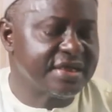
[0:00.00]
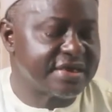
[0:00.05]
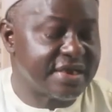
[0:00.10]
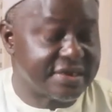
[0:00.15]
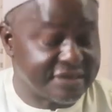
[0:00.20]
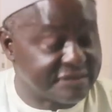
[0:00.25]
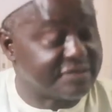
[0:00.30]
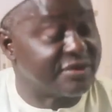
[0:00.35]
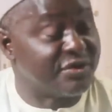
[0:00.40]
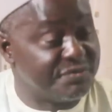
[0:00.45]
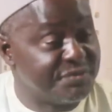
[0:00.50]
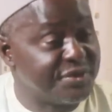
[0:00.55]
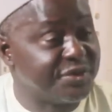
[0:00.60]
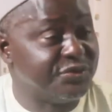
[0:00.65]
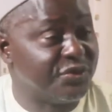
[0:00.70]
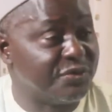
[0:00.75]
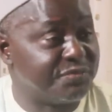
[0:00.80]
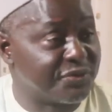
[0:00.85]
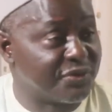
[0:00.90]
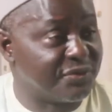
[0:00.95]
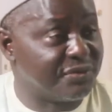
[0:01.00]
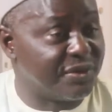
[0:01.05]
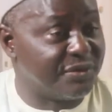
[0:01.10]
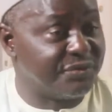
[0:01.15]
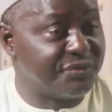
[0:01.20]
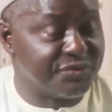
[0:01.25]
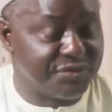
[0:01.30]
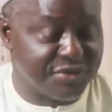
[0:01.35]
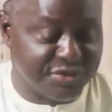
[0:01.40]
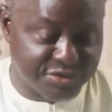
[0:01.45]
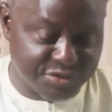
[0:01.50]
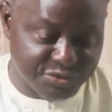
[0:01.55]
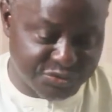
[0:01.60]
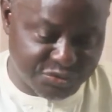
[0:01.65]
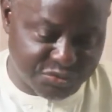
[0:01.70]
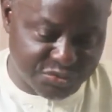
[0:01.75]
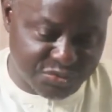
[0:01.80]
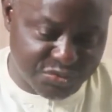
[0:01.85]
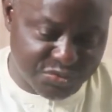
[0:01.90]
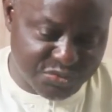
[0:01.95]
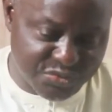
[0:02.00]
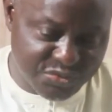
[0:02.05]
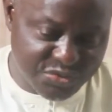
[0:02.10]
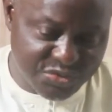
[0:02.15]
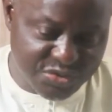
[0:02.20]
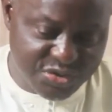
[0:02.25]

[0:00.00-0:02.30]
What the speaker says: that is our major problem. We need to